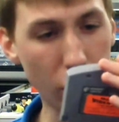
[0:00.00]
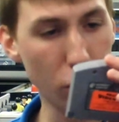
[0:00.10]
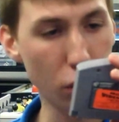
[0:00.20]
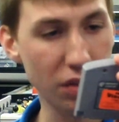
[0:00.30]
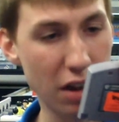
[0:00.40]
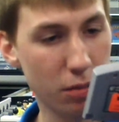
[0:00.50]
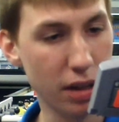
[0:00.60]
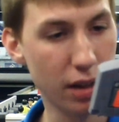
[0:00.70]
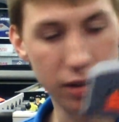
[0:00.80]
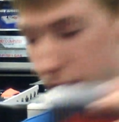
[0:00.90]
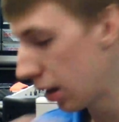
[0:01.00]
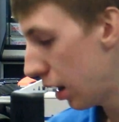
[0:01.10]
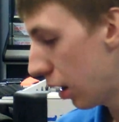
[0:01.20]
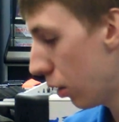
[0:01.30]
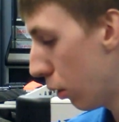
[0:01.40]
I don't know if that would be
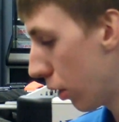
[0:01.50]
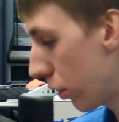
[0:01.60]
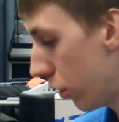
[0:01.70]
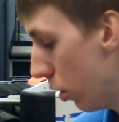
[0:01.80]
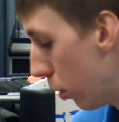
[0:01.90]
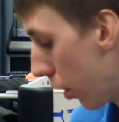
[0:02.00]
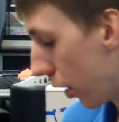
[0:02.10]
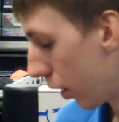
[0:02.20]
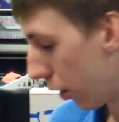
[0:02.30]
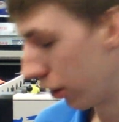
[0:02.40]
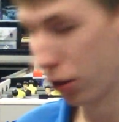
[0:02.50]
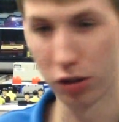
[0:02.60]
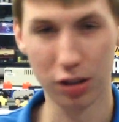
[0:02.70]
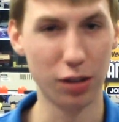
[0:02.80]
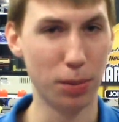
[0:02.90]
skiing or snowboarding, or who
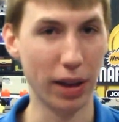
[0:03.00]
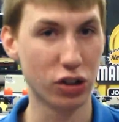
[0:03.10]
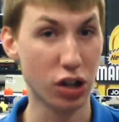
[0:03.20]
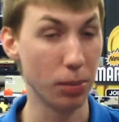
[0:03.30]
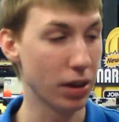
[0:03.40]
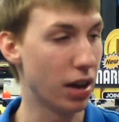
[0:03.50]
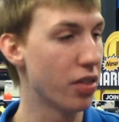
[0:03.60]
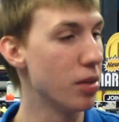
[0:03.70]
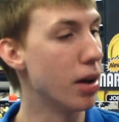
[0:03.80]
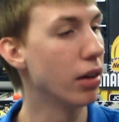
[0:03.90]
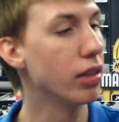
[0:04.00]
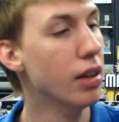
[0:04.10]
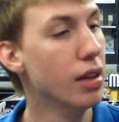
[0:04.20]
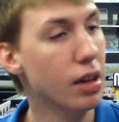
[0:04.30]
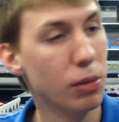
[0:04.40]
knows, could just be like jumping off the mountain.
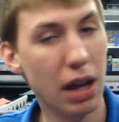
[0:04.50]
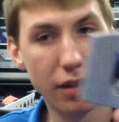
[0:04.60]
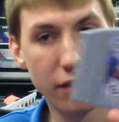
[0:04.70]
We